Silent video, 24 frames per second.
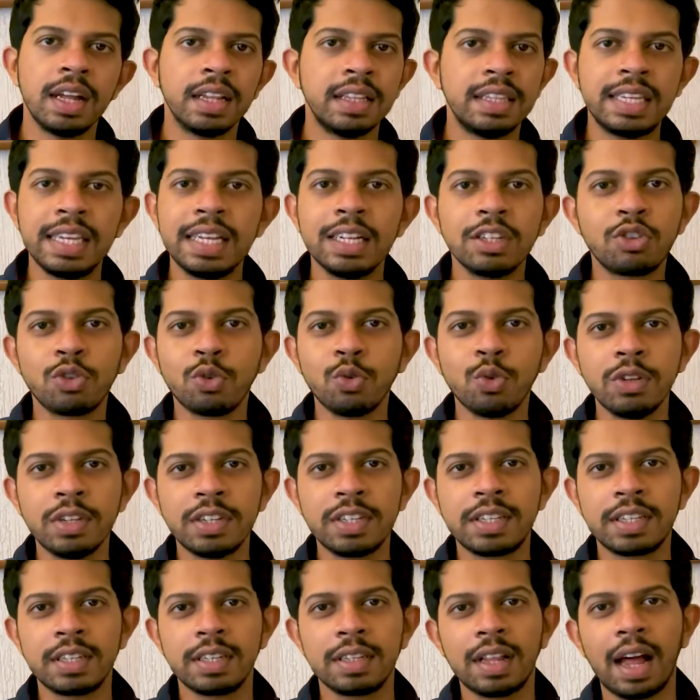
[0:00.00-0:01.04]
These
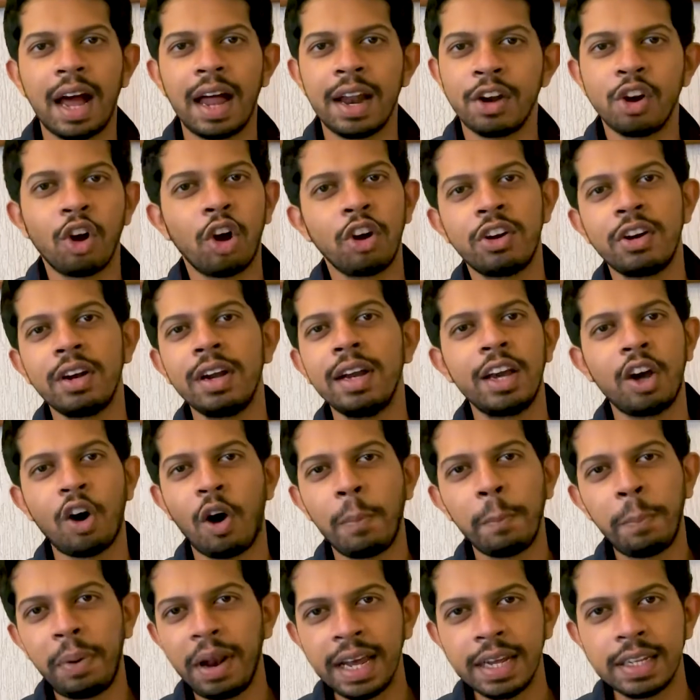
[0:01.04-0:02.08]
rules are not really
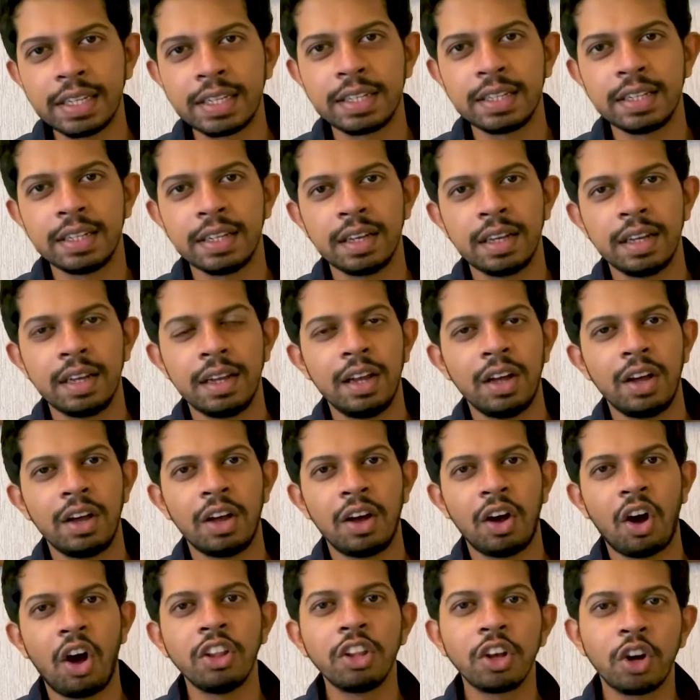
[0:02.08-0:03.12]
complex.
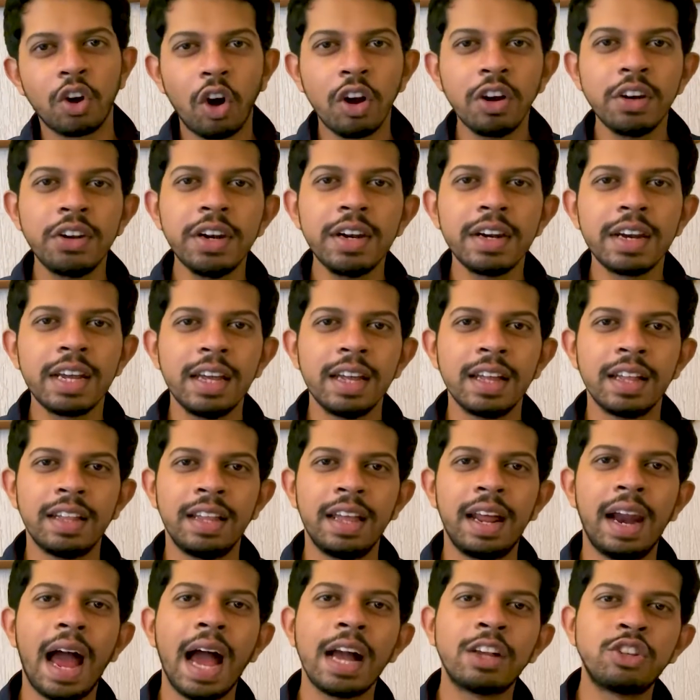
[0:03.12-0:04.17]
On the contrary,
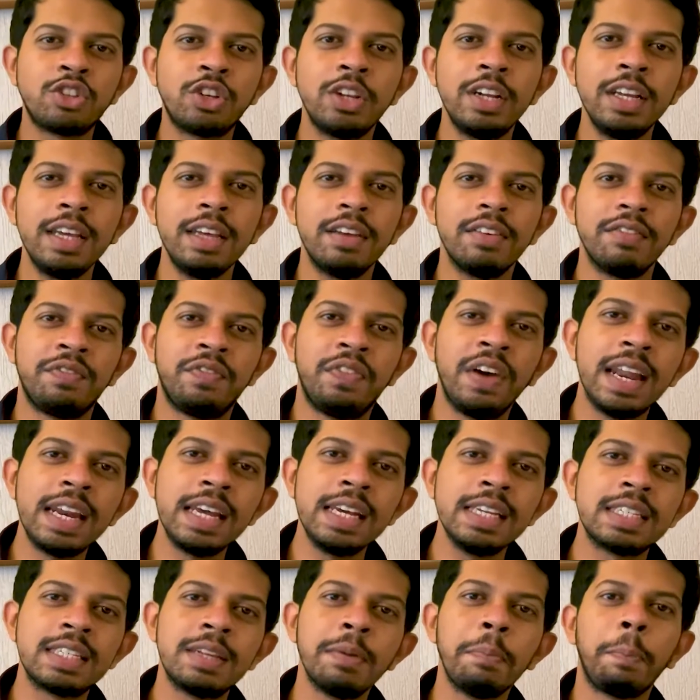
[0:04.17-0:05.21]
they're actually
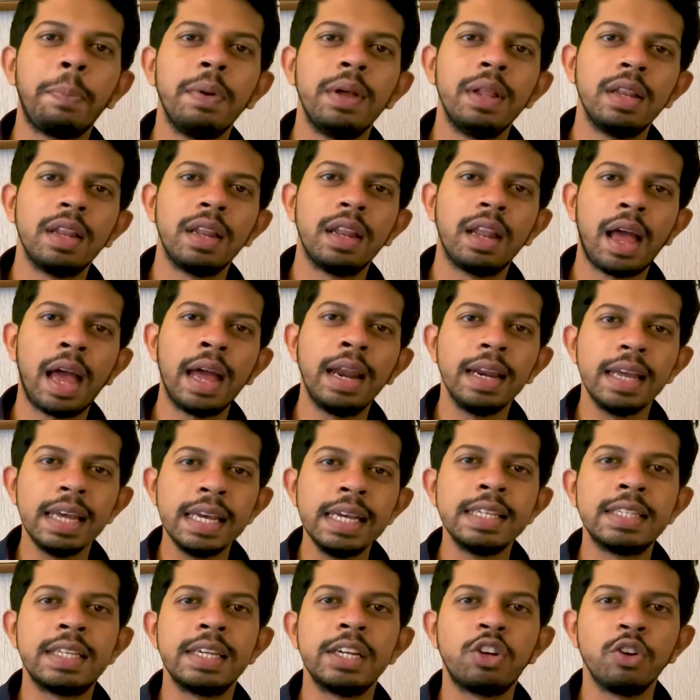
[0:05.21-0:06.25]
very simple and
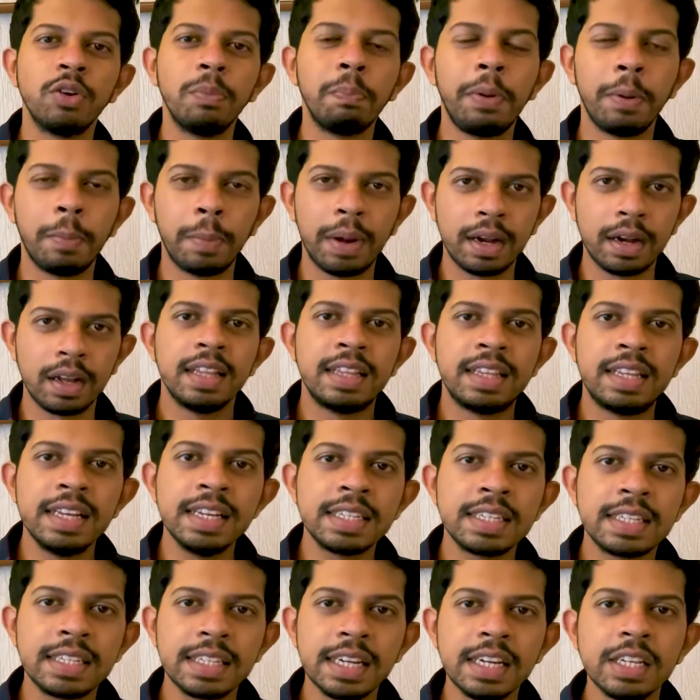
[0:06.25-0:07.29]
easy to implement.
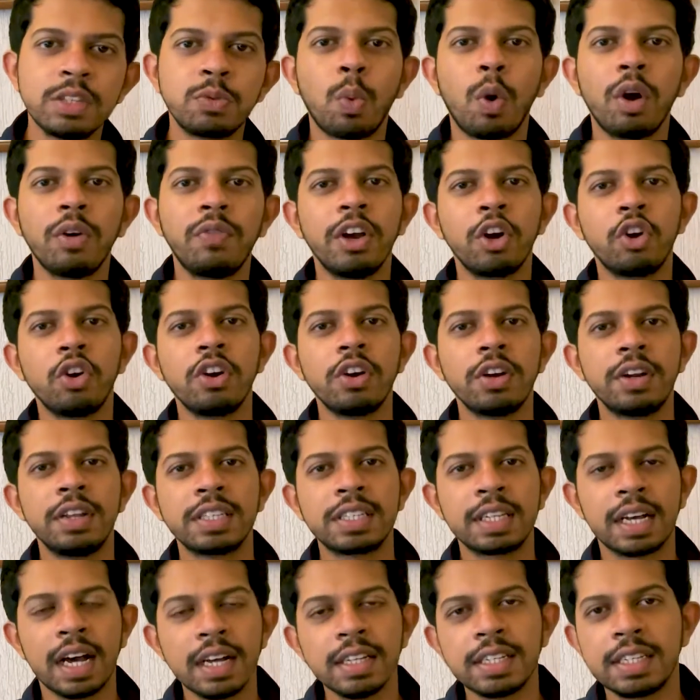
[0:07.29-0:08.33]
This is what we're going to
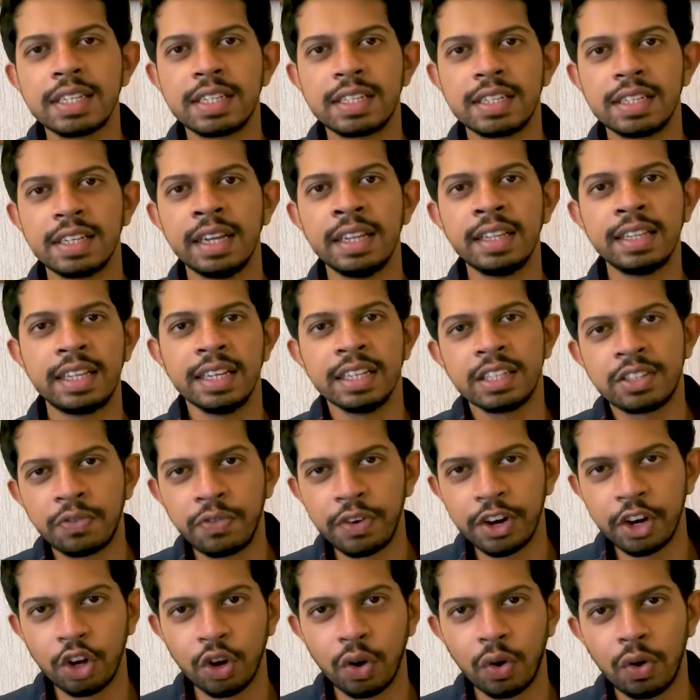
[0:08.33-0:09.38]
discuss in this
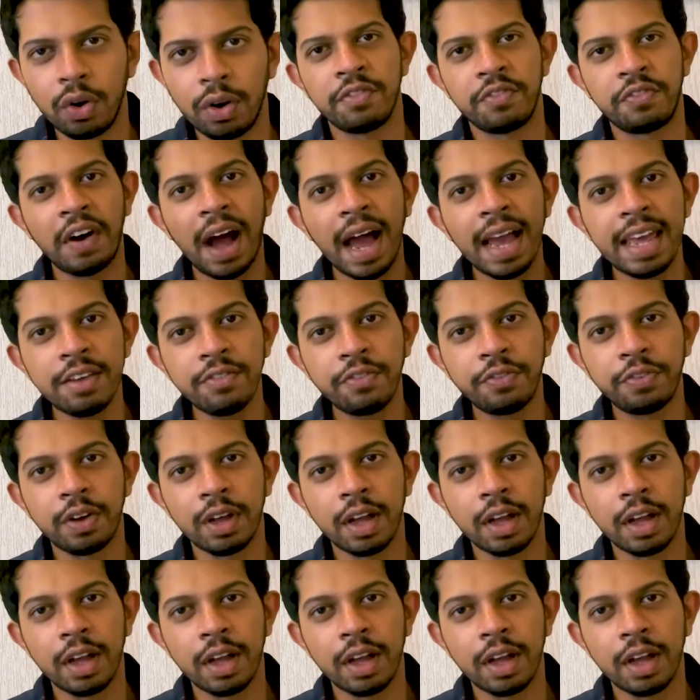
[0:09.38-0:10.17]
video. Five